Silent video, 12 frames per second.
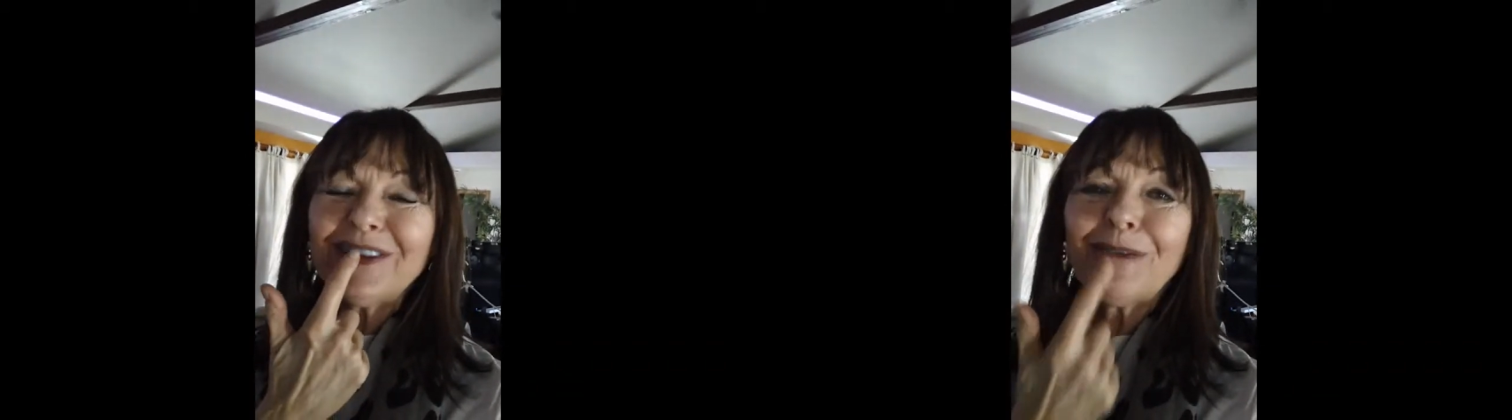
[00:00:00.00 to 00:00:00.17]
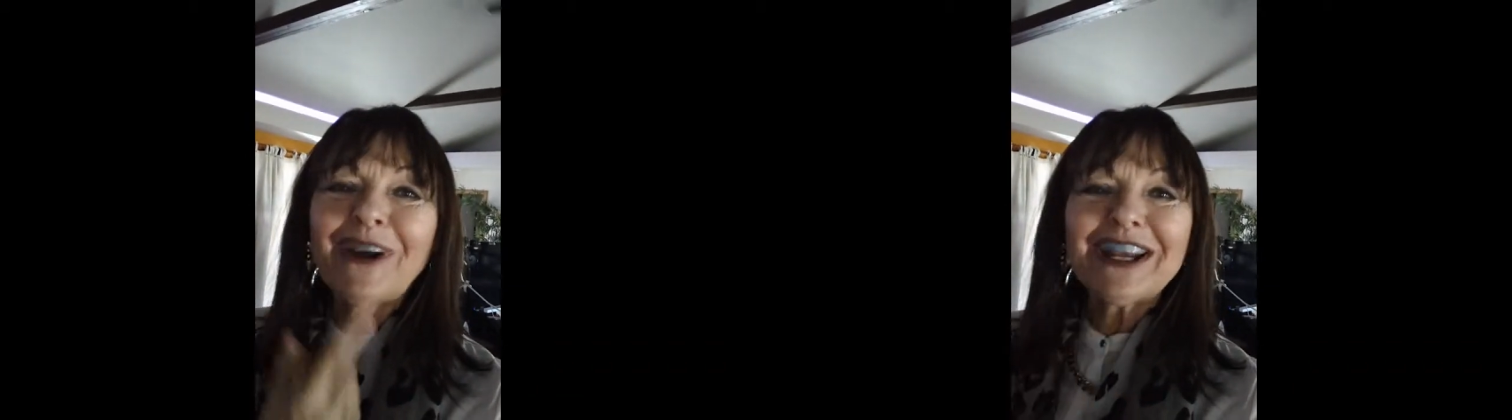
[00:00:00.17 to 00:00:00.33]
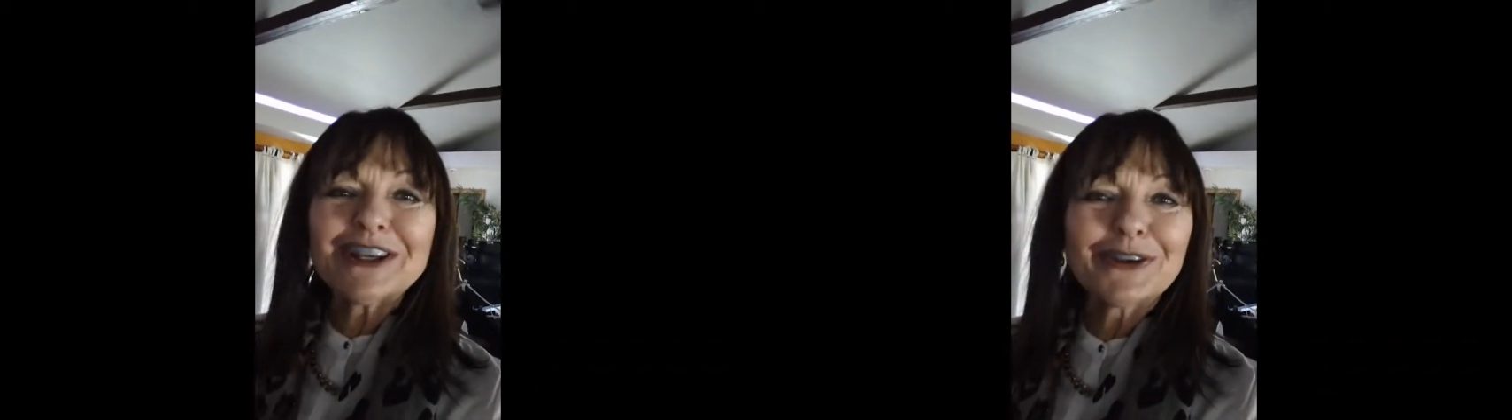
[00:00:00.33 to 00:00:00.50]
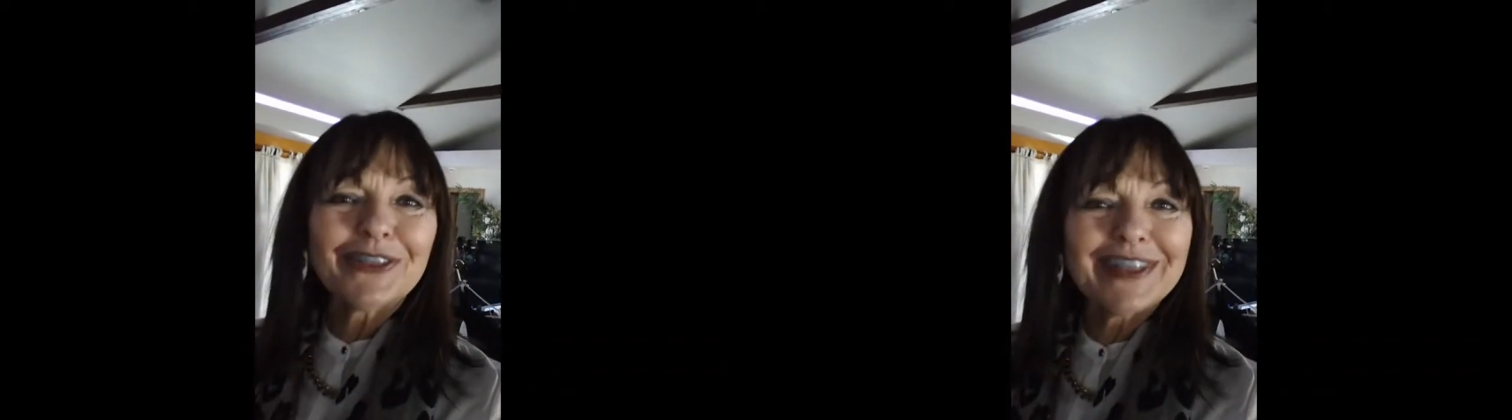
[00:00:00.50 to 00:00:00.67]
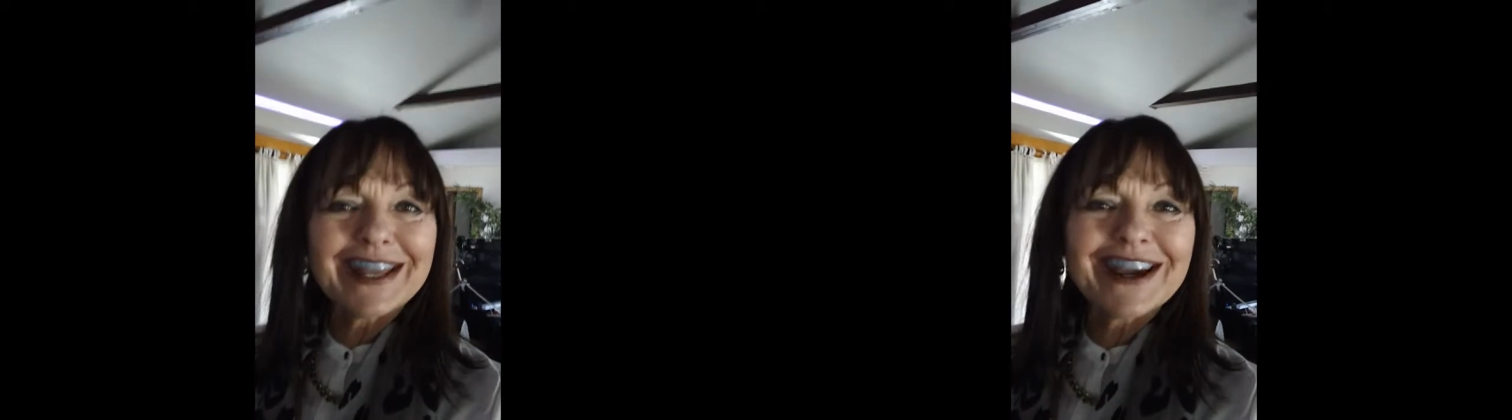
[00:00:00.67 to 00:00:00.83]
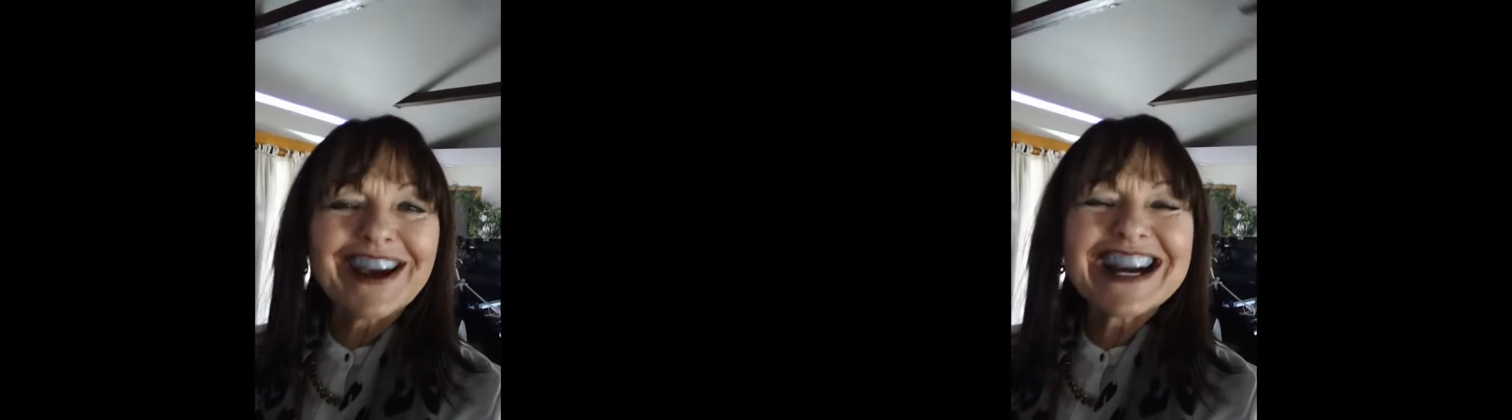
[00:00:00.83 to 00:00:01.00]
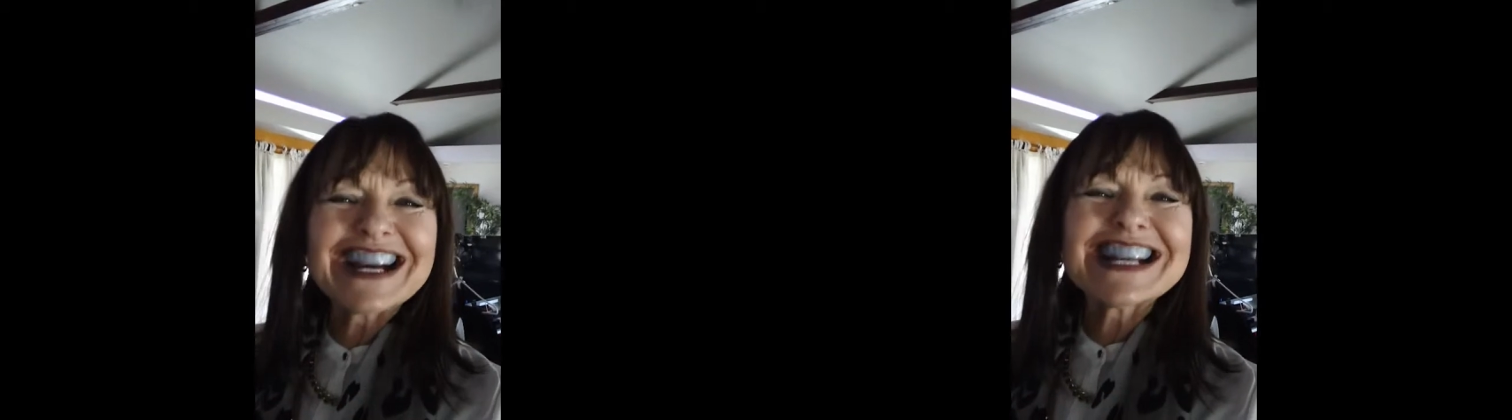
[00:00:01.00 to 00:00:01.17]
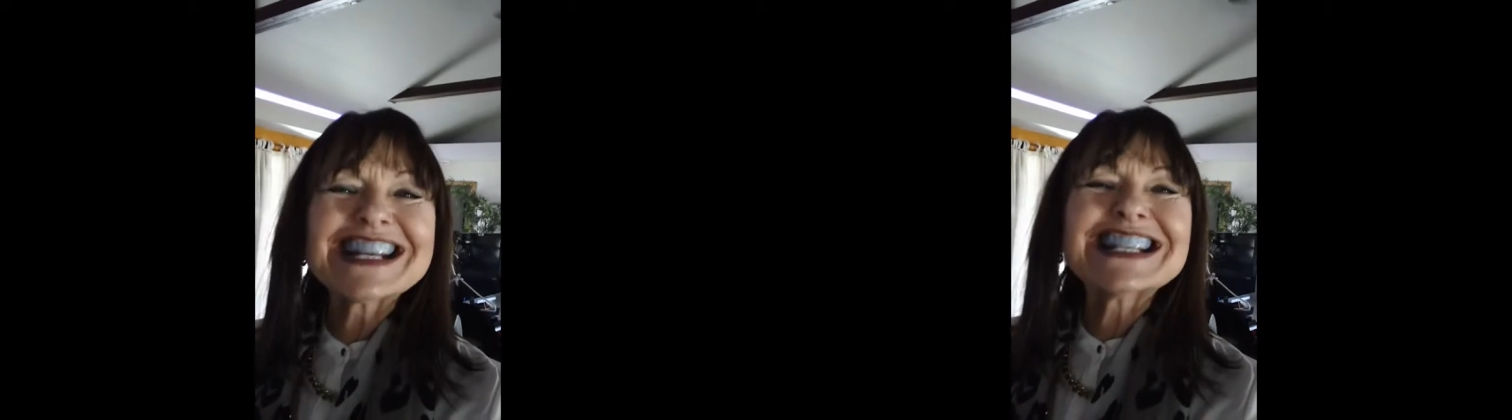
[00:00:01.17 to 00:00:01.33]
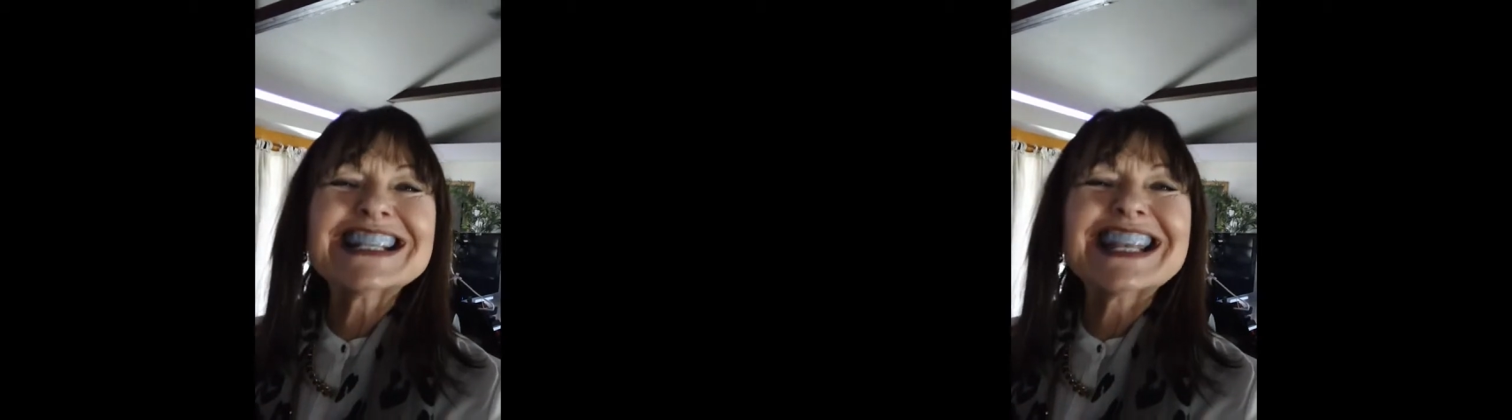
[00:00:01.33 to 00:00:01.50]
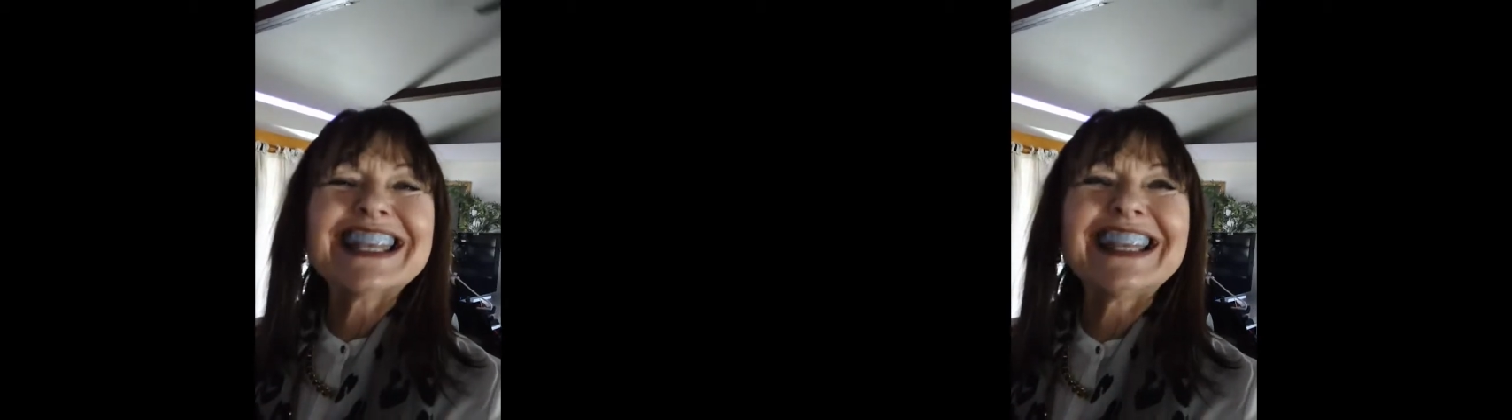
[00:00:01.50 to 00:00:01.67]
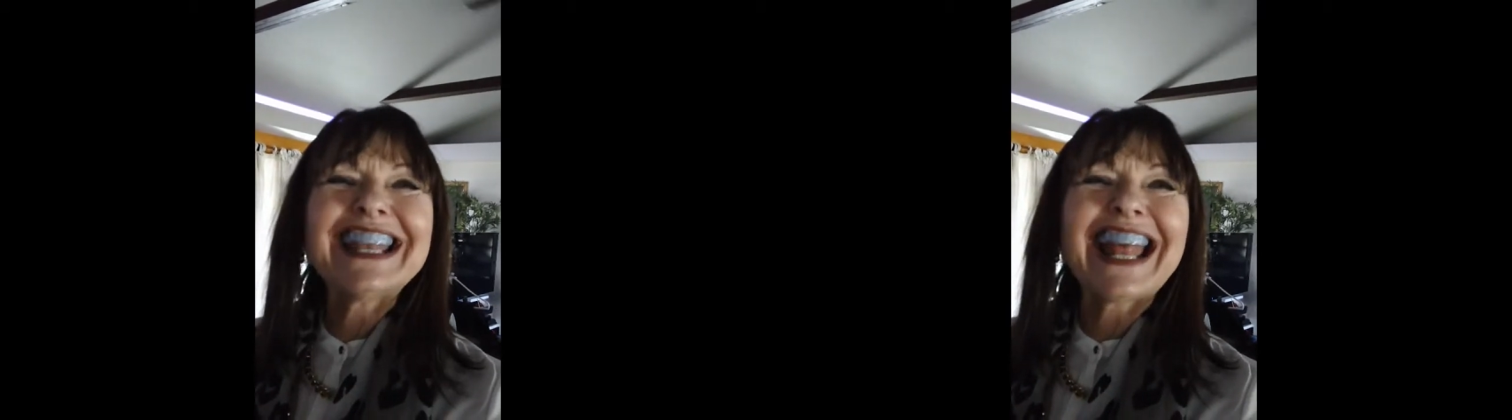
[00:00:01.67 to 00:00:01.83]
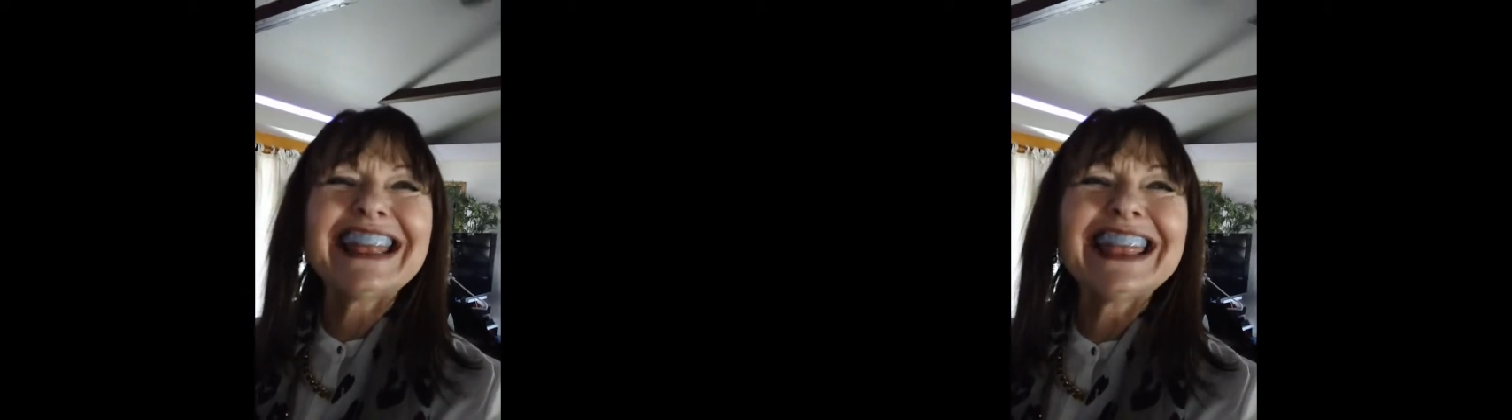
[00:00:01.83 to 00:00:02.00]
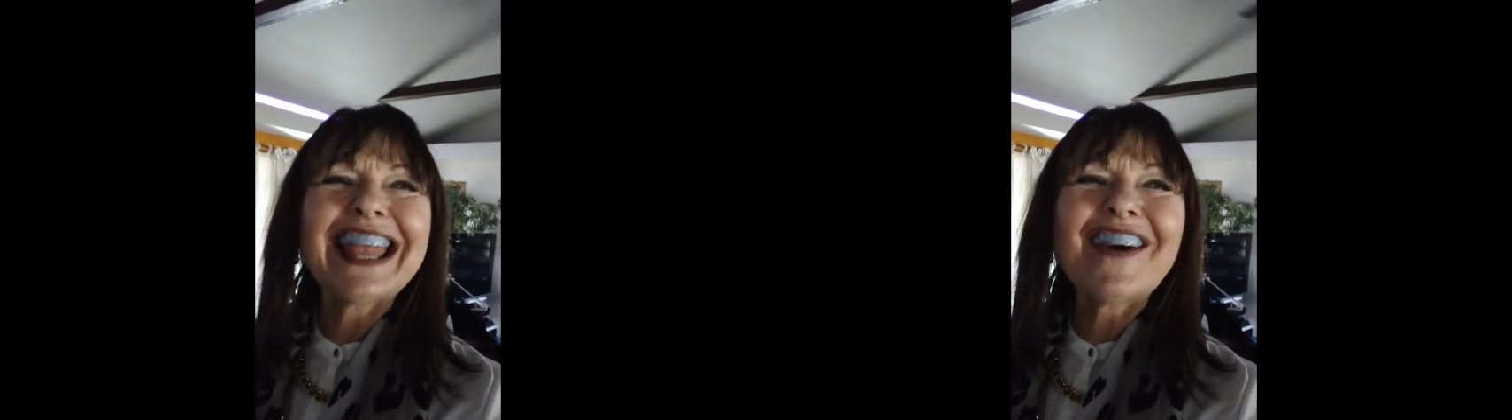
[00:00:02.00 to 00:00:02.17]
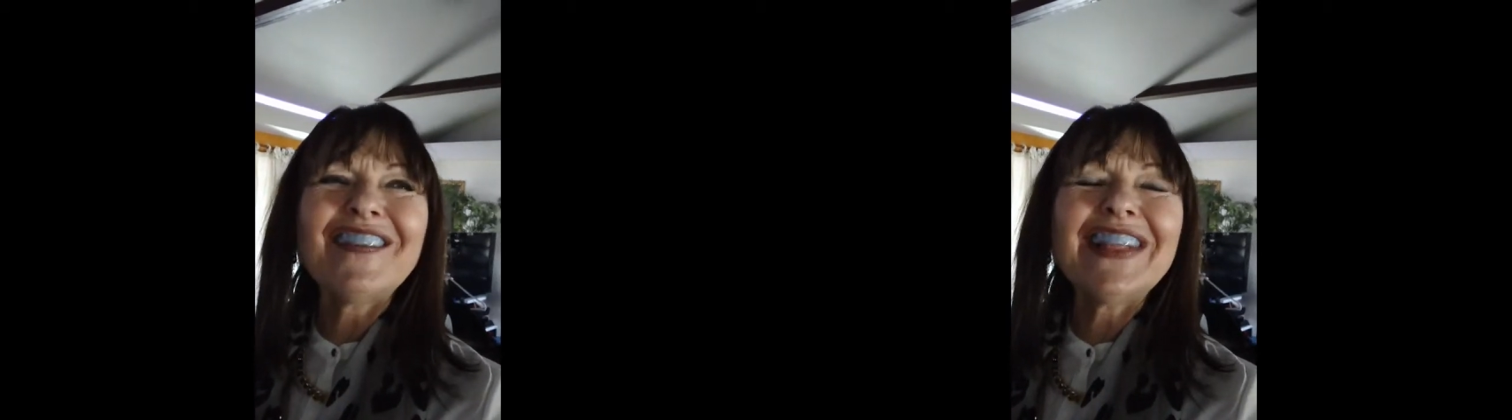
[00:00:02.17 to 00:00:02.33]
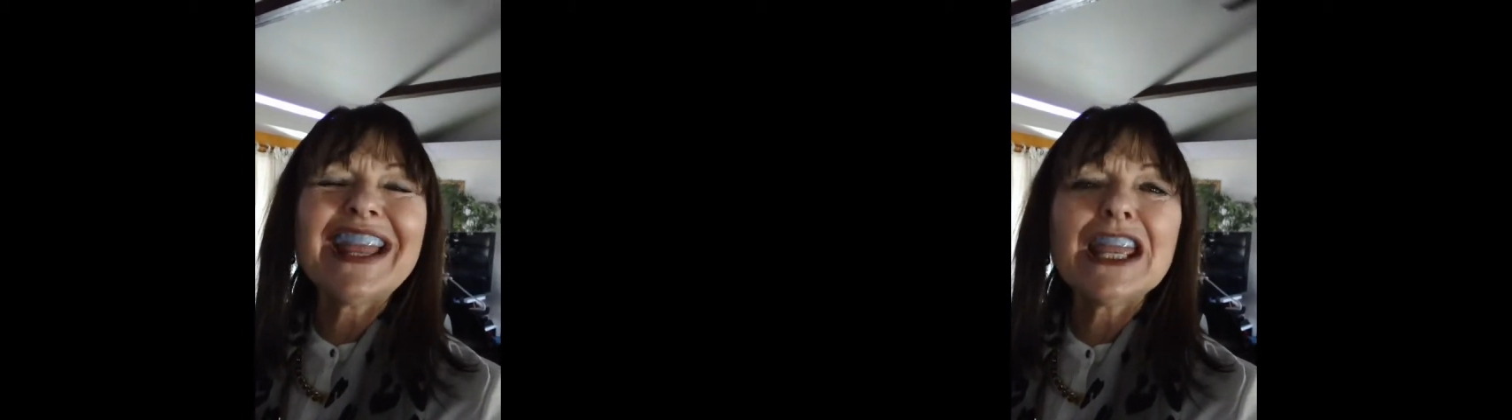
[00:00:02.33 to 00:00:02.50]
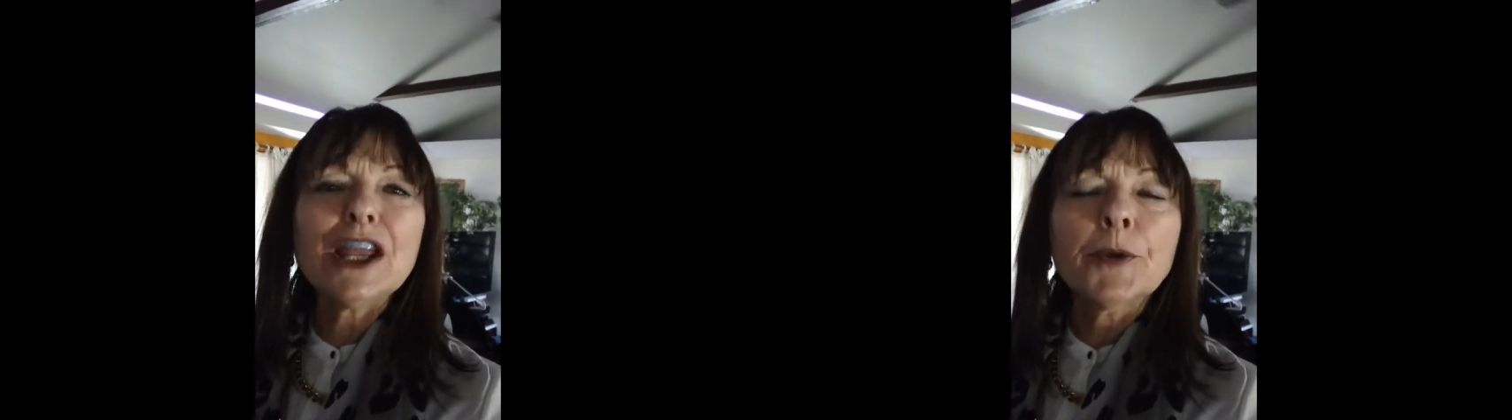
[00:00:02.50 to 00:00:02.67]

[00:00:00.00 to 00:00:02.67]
whitener thing on. Isn't that lovely?